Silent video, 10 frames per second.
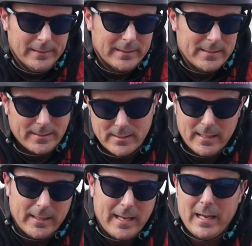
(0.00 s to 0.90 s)
It's not to
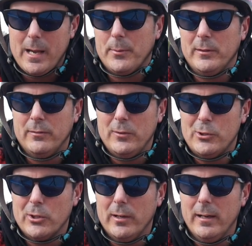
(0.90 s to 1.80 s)
say it can't happen in the
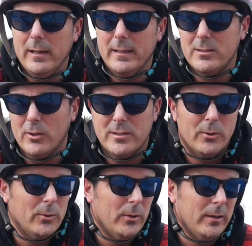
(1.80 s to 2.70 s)
future. It's
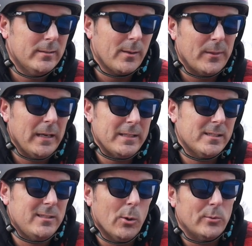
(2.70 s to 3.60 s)
also something I
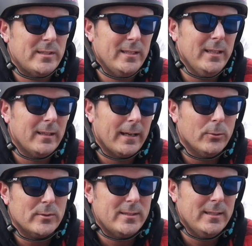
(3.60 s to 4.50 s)
just don't see. I
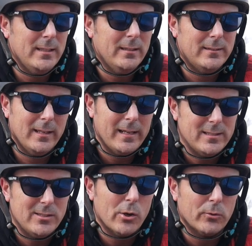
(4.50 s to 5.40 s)
don't see
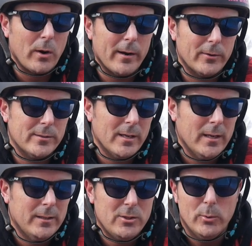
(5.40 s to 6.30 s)
today's young riders
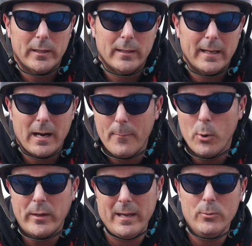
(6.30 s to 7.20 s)
doing it. And I'm
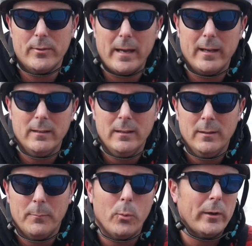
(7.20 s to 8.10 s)
okay with that.
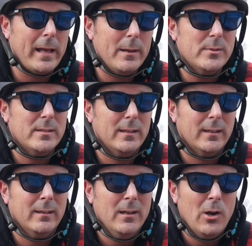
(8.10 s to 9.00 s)
But what I am
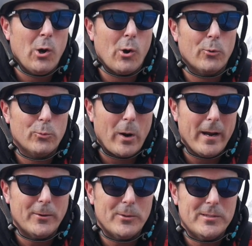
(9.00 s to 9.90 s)
seeing are
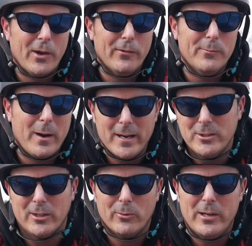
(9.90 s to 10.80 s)
riders of my
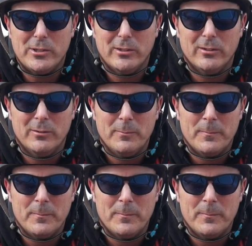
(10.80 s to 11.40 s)
generation